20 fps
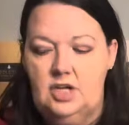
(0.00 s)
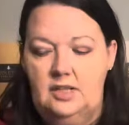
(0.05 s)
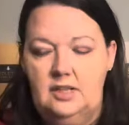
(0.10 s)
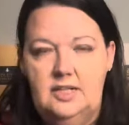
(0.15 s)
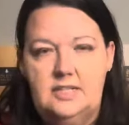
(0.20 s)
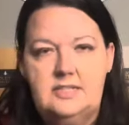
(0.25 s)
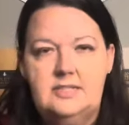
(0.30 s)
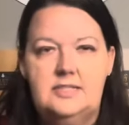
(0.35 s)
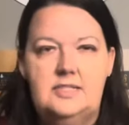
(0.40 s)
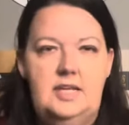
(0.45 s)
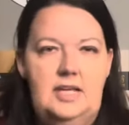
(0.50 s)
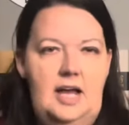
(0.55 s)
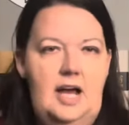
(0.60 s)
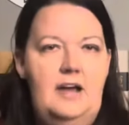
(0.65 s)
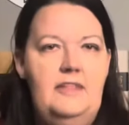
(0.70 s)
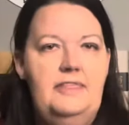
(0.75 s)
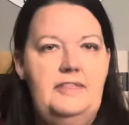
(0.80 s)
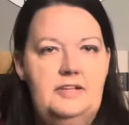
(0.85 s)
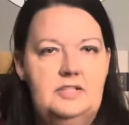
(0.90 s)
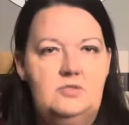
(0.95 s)
and let's see
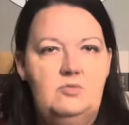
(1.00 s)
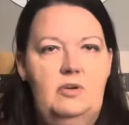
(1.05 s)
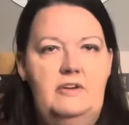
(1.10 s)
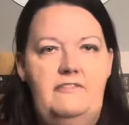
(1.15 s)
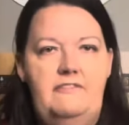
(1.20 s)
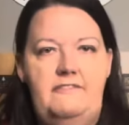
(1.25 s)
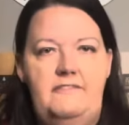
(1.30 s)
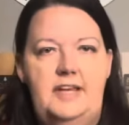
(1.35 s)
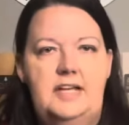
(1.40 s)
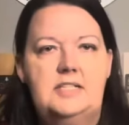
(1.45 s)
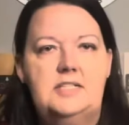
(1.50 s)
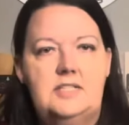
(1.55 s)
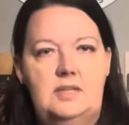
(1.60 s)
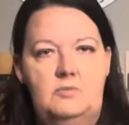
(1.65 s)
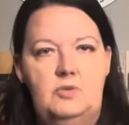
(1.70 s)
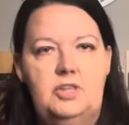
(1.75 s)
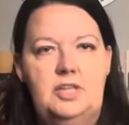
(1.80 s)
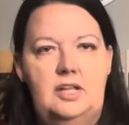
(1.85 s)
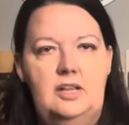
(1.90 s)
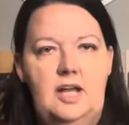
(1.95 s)
how this one fits in
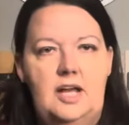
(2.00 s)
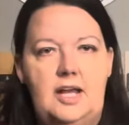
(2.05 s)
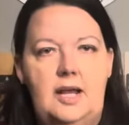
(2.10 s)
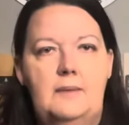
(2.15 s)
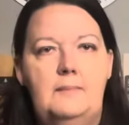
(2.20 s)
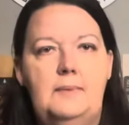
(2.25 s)
with the lineup.